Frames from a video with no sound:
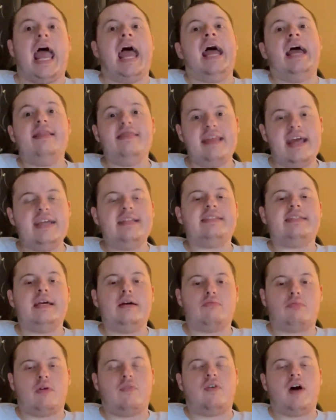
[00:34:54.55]
and they
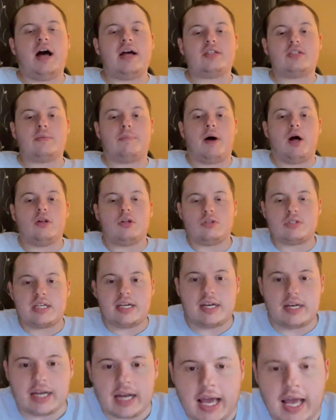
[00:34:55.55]
did revise Apollo
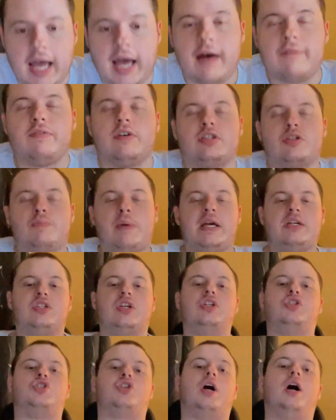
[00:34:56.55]
10.5, A Space
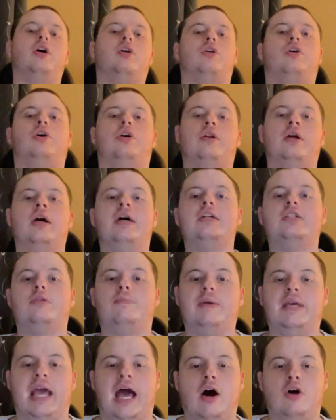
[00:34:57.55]
Age Childhood, to
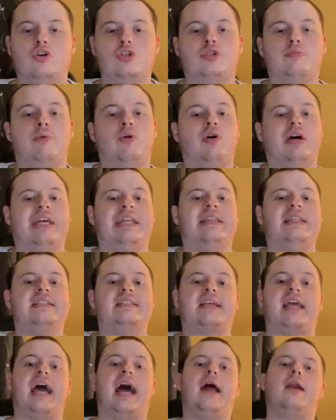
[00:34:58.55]
be eligible in
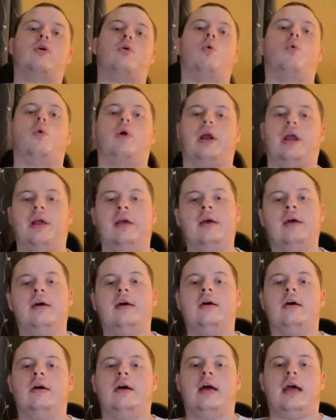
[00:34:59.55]
this category.
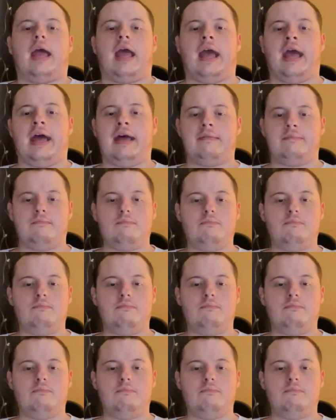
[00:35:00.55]
And